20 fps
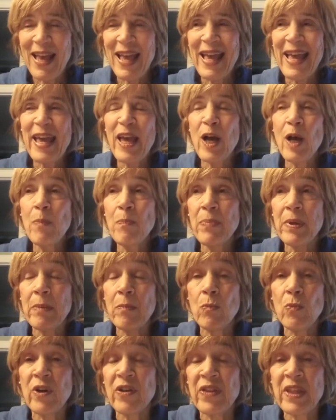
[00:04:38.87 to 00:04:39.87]
help him
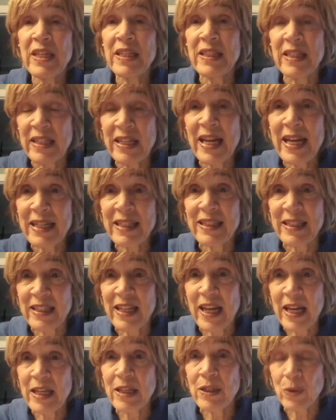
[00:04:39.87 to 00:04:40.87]
with his next
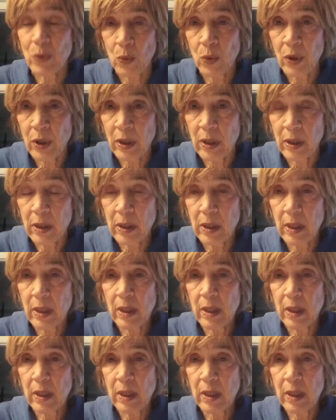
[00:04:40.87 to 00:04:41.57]
day's work,